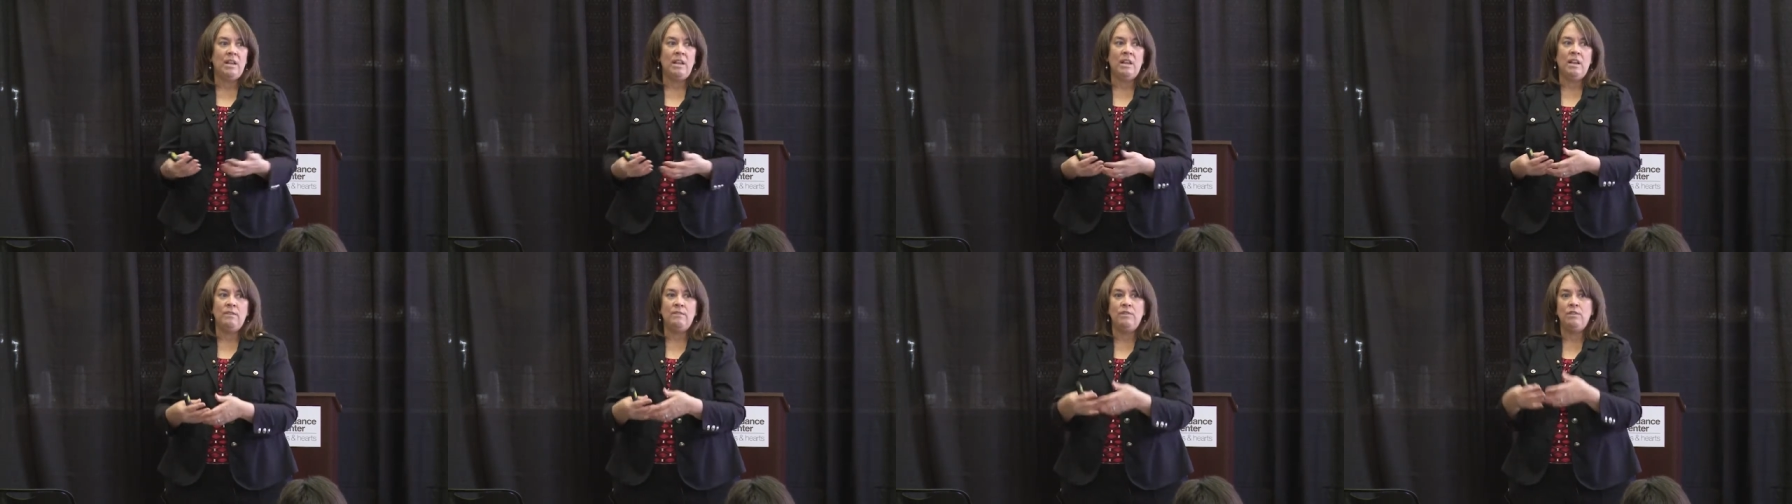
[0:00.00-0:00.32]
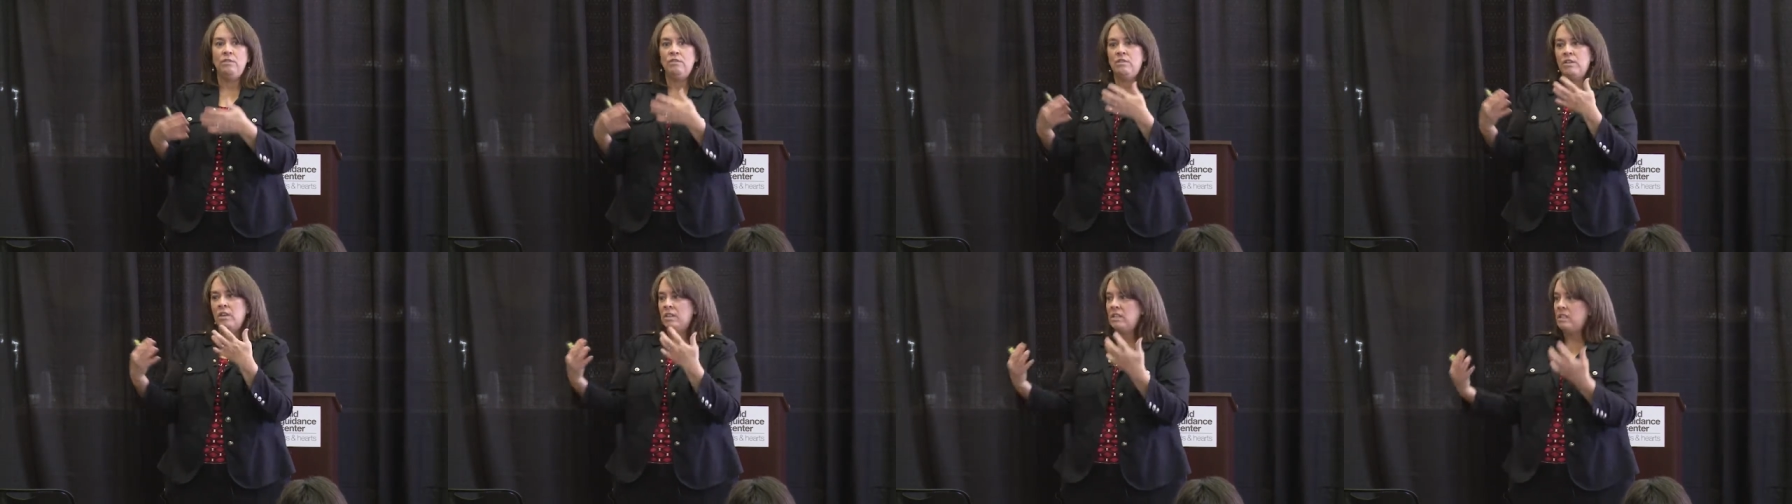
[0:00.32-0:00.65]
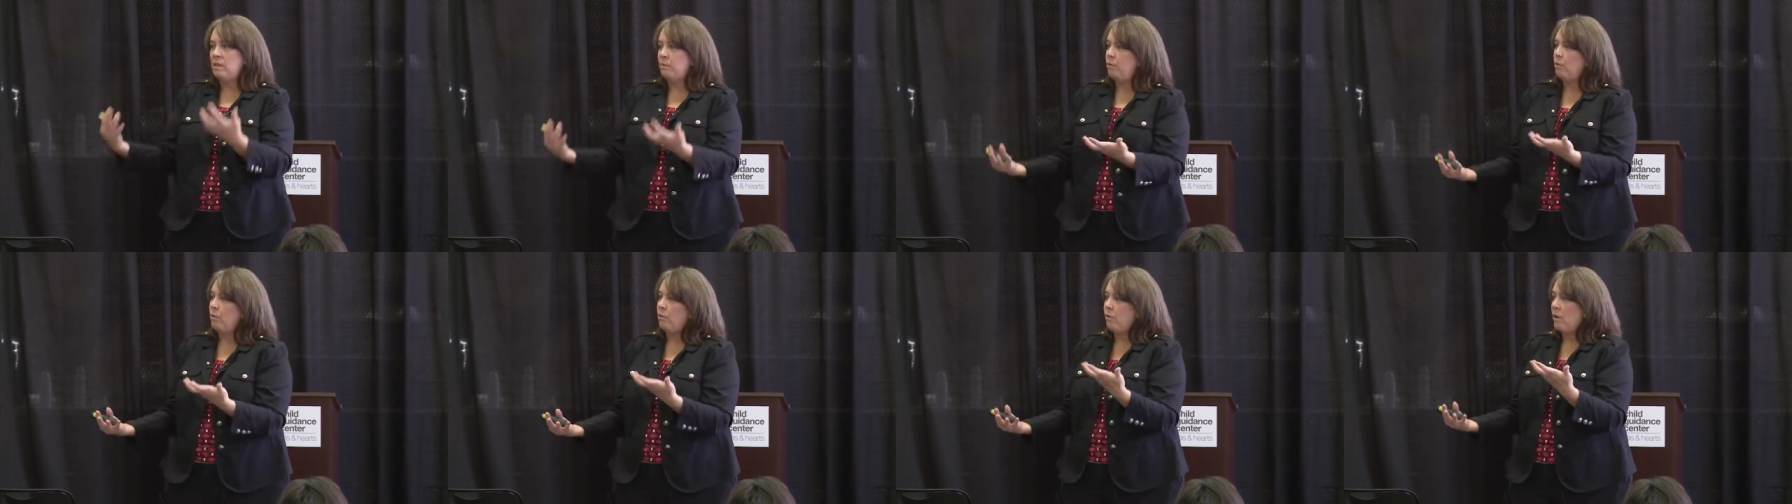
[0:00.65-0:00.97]
And if you've done
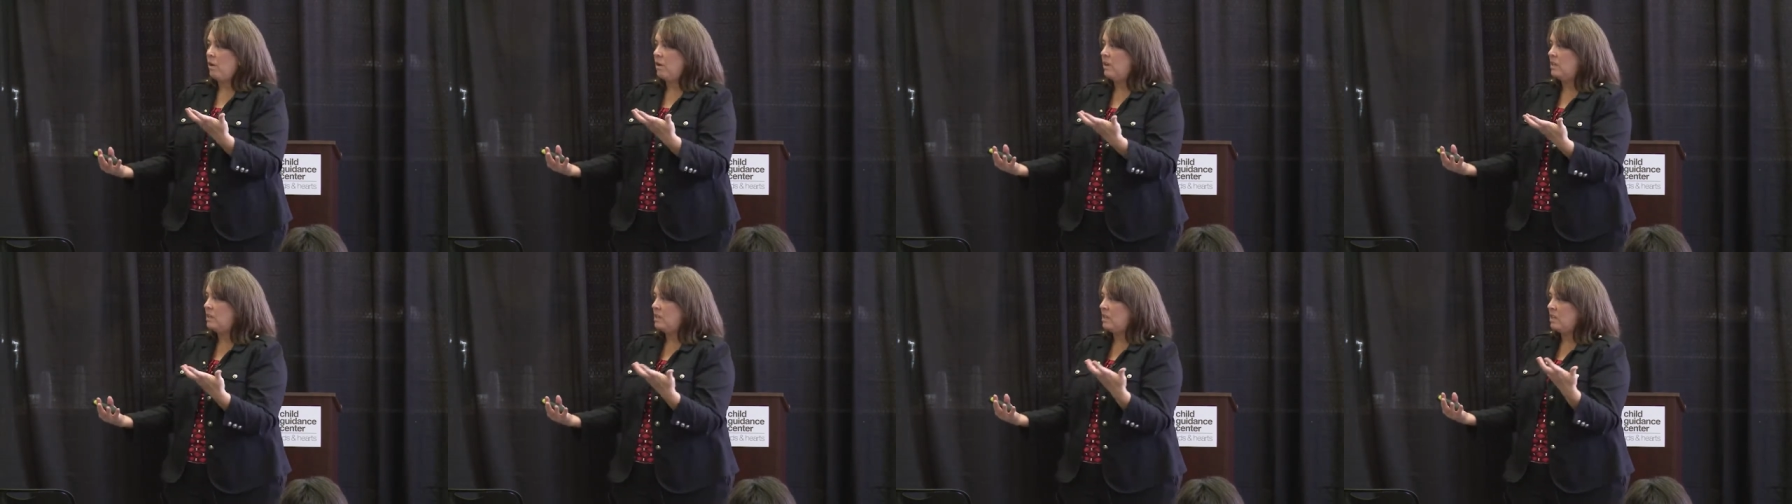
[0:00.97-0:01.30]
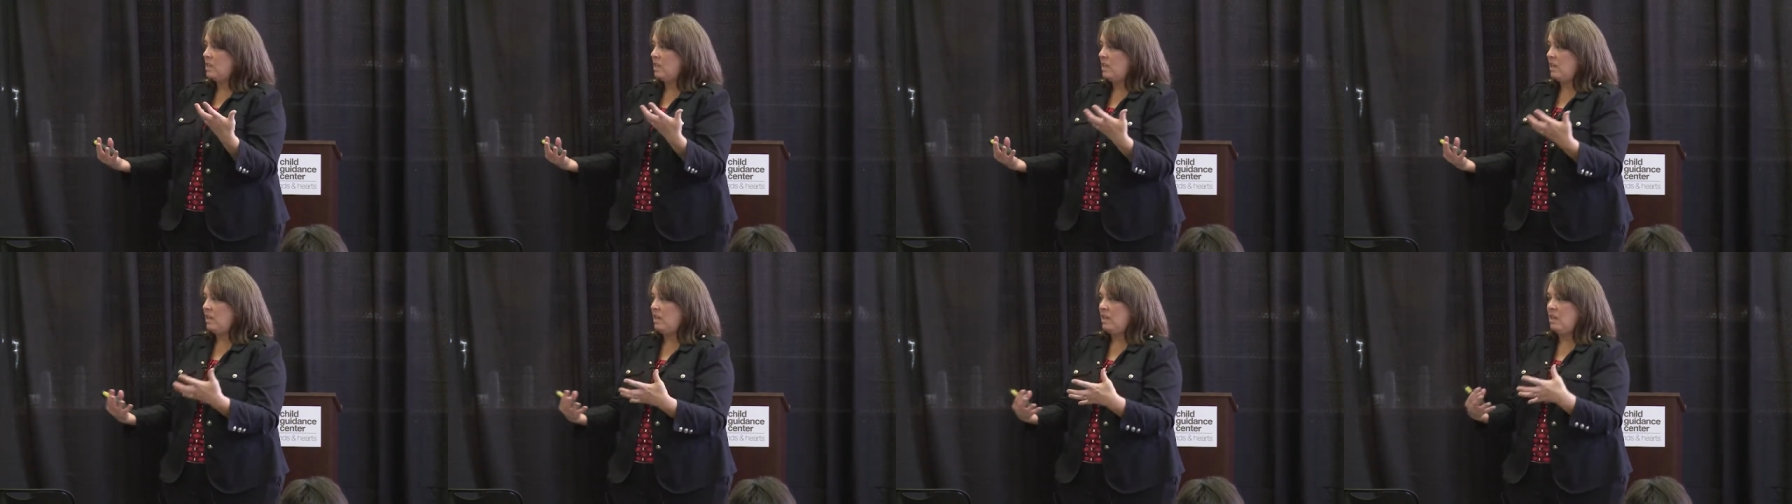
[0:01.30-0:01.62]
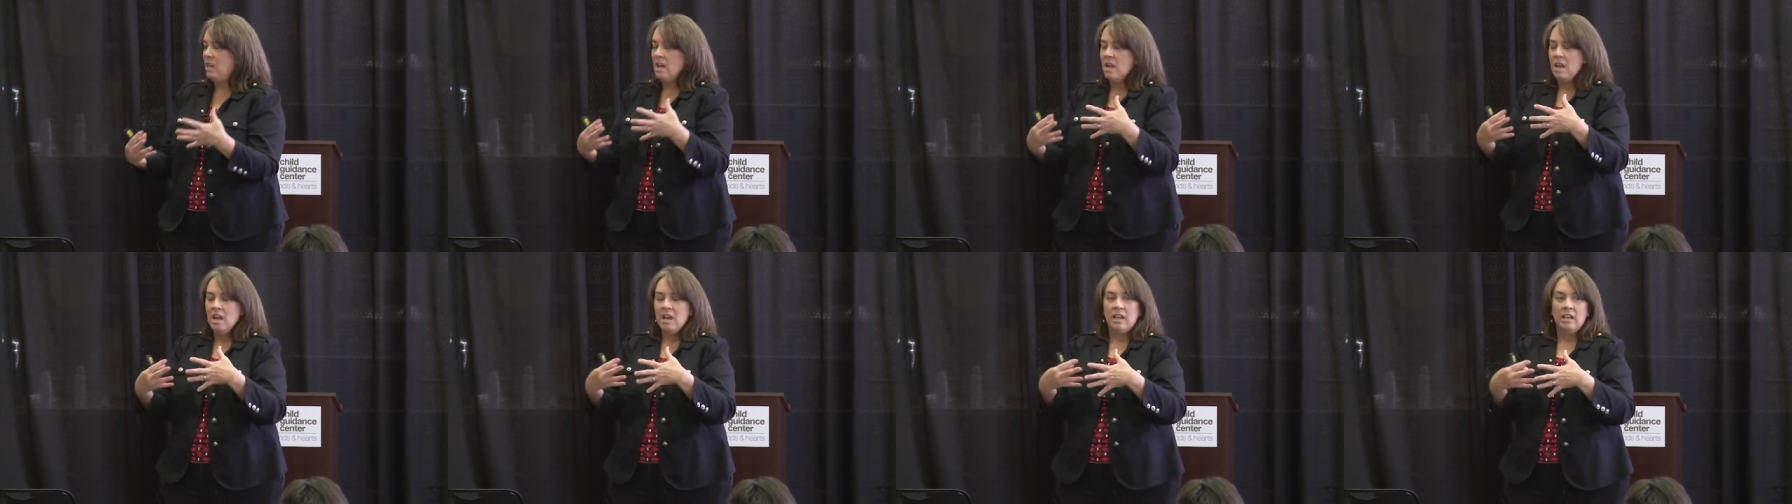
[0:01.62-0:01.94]
something wrong as a
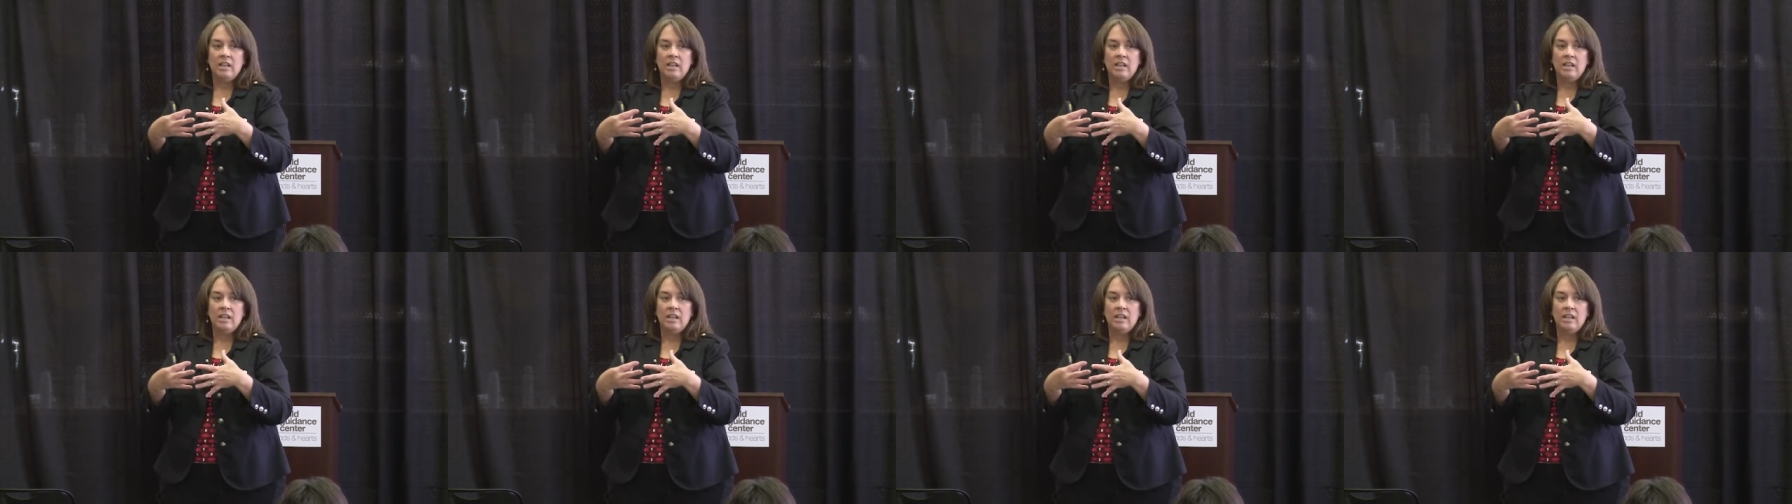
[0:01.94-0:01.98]
kid,